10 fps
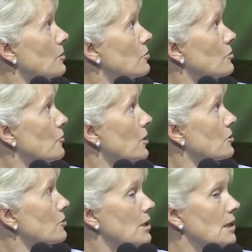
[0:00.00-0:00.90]
a good
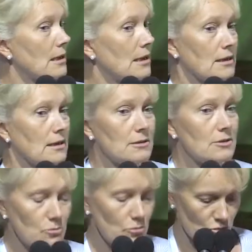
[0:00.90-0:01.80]
fracture healing and
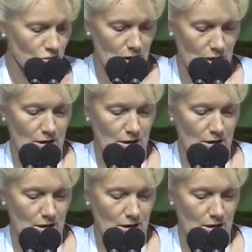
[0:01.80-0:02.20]
use